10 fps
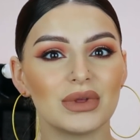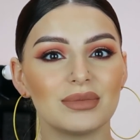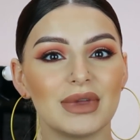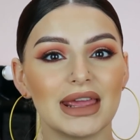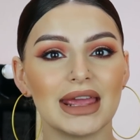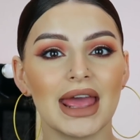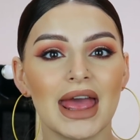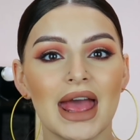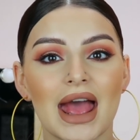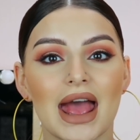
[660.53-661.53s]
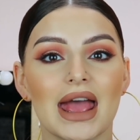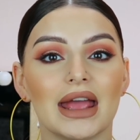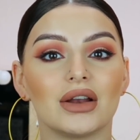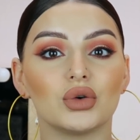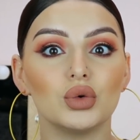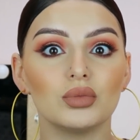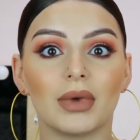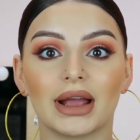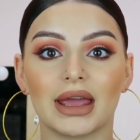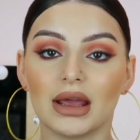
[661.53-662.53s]
with me. And oh,
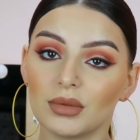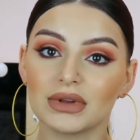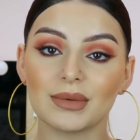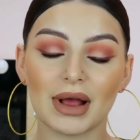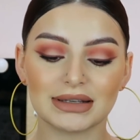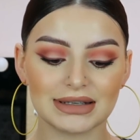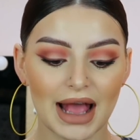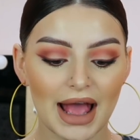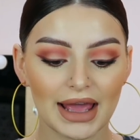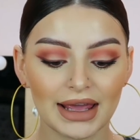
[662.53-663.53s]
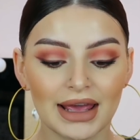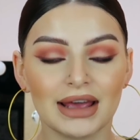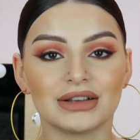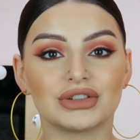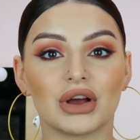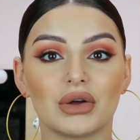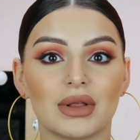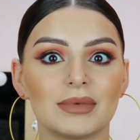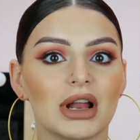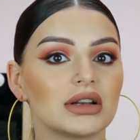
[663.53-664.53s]
my camera's about to die, so
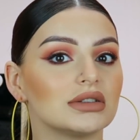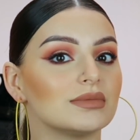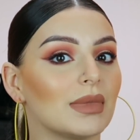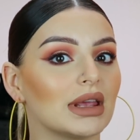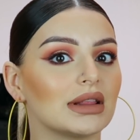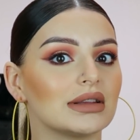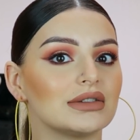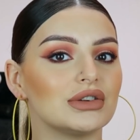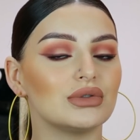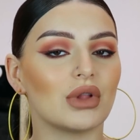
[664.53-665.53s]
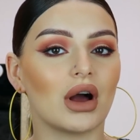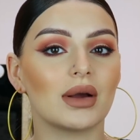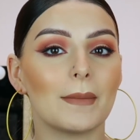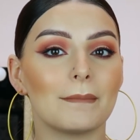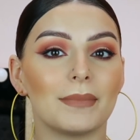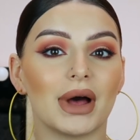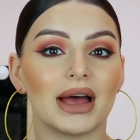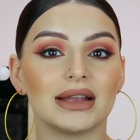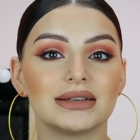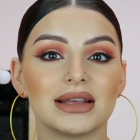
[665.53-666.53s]
let me not make this too long.
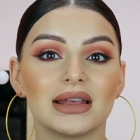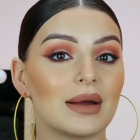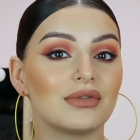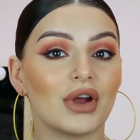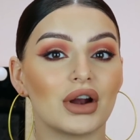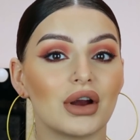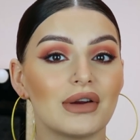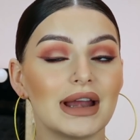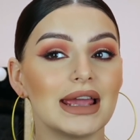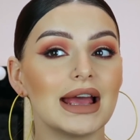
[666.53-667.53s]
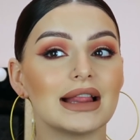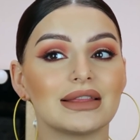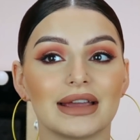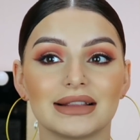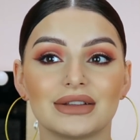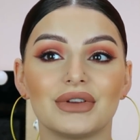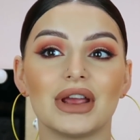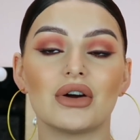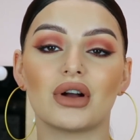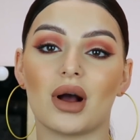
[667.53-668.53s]
But if you aren't already, like this
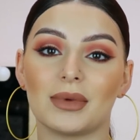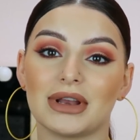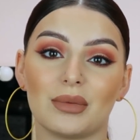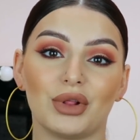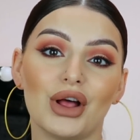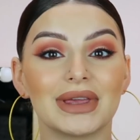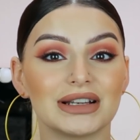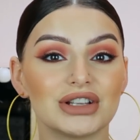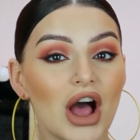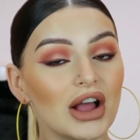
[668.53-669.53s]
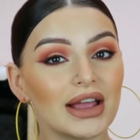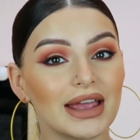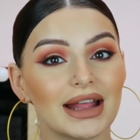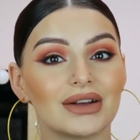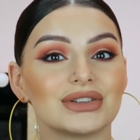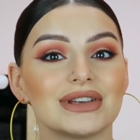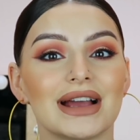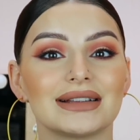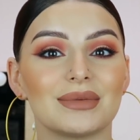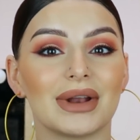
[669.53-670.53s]
video, comment down below. We can talk, and I'll see you
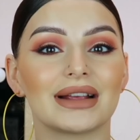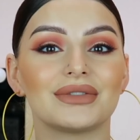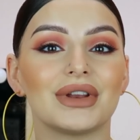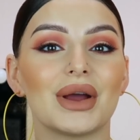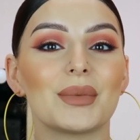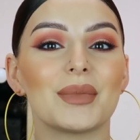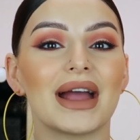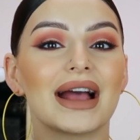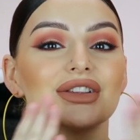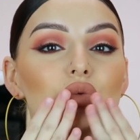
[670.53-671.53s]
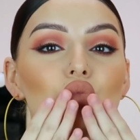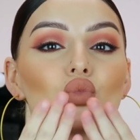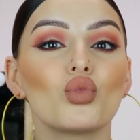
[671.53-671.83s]
guys in my next video. Bye guys.